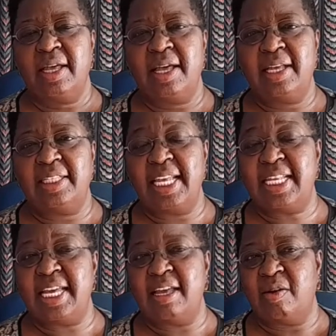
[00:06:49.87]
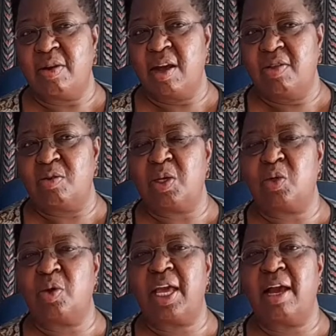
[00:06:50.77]
setting. Now that we're
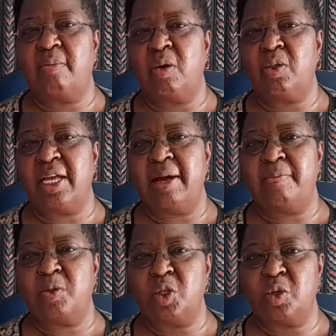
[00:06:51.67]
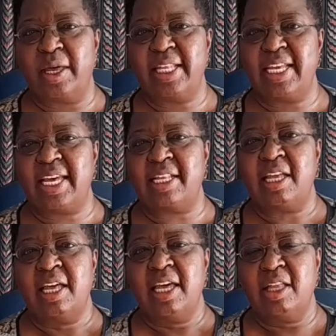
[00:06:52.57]
talking about social etiquette,
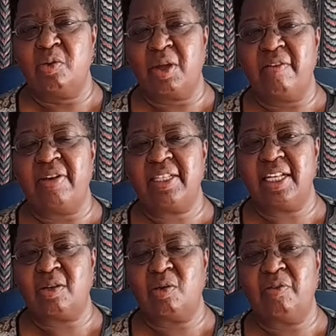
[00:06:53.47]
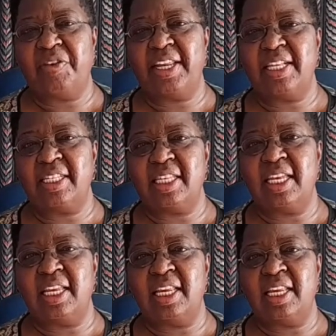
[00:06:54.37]
it will give us that confidence
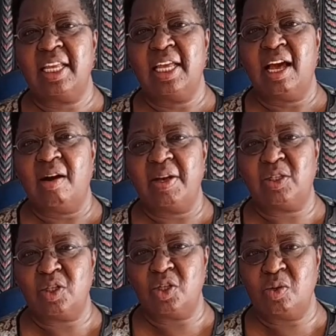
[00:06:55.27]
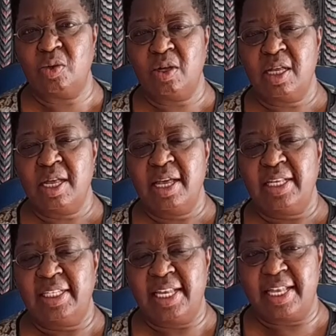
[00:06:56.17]
in our social
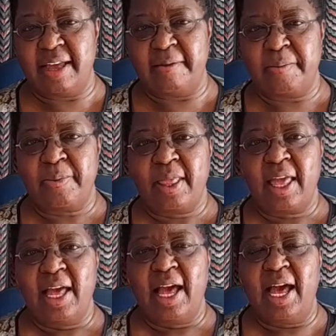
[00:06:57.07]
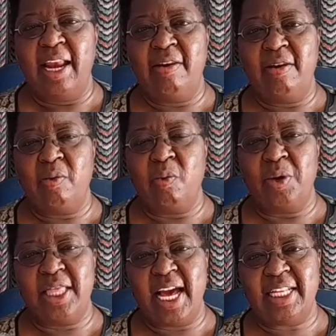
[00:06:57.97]
setting. And
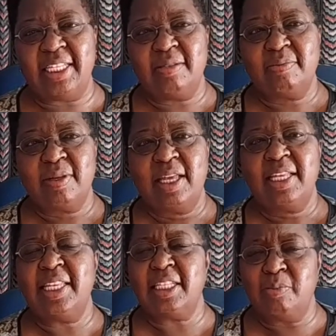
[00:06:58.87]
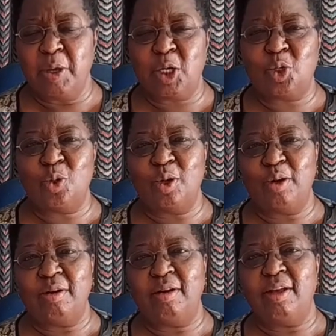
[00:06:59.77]
with that, just make sure
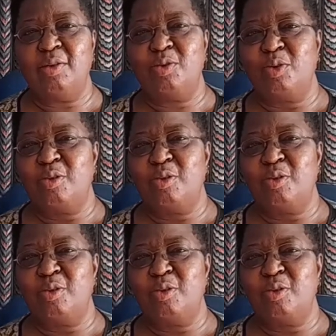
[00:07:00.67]
you don't